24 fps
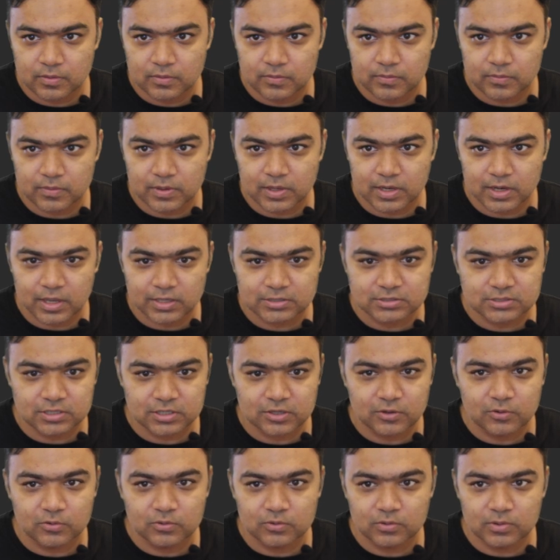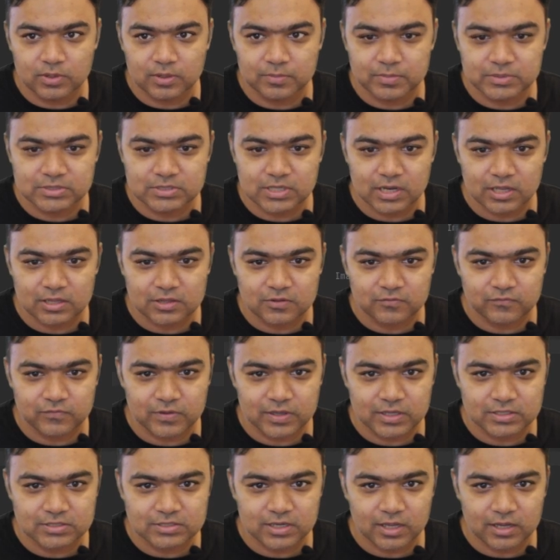we can actually go to image
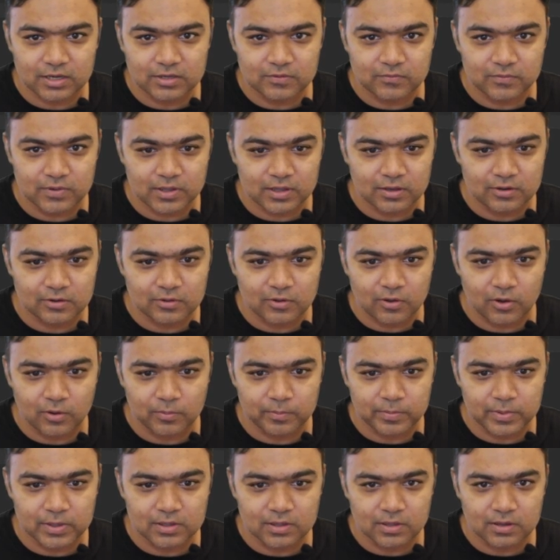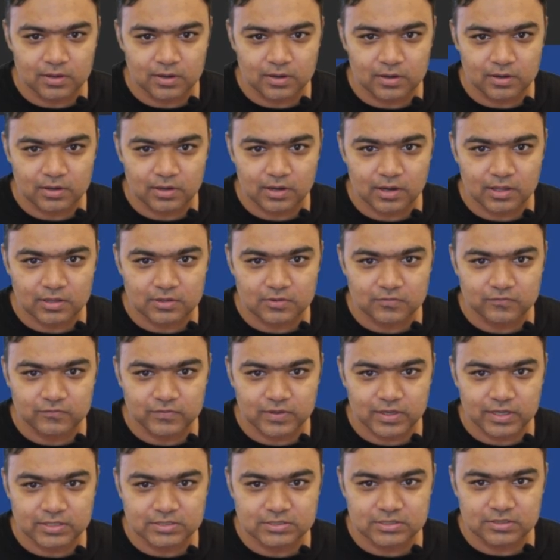classification activity and copy the run
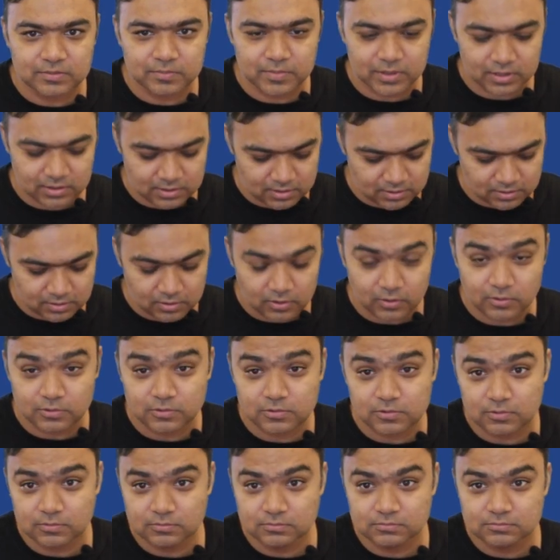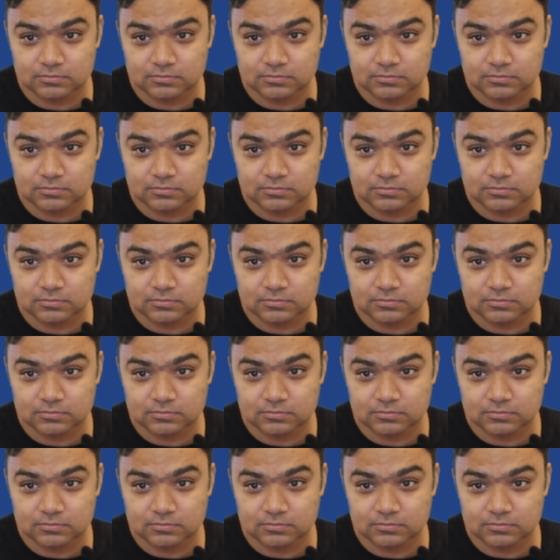classification method also.